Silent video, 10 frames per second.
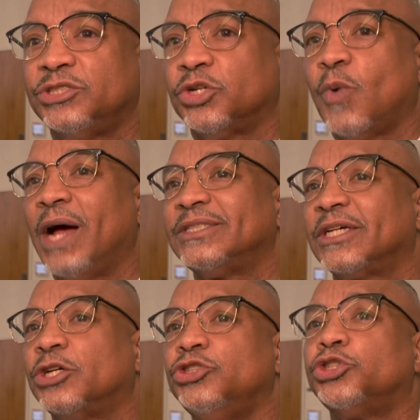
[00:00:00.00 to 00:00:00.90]

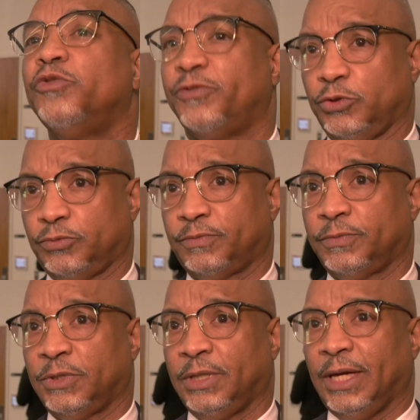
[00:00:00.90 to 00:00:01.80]
Jawanza Kanjufu
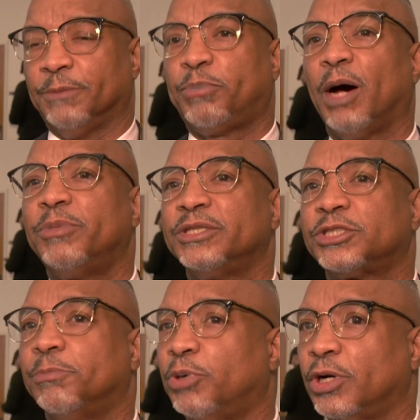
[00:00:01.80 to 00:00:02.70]

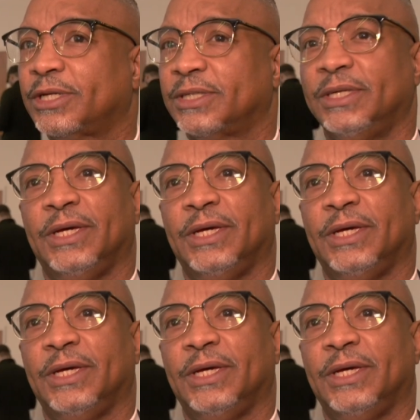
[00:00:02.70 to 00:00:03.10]
published a book